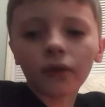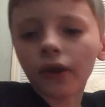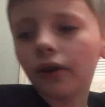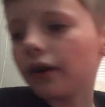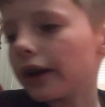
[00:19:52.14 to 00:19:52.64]

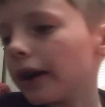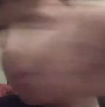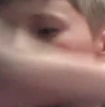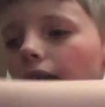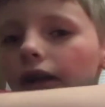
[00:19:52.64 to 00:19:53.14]
Okay, I'm
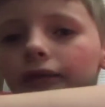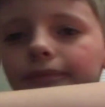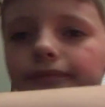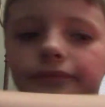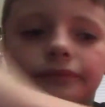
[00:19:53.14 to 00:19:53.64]
back.
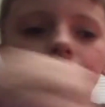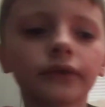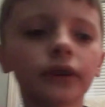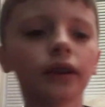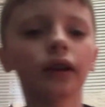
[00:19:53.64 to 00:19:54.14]

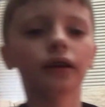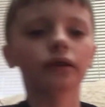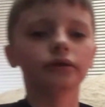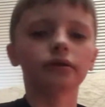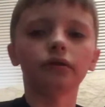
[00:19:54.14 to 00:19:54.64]

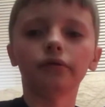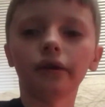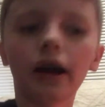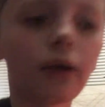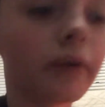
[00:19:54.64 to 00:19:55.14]
So
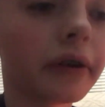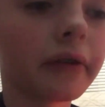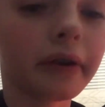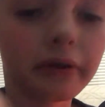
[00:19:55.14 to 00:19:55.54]
now we're going to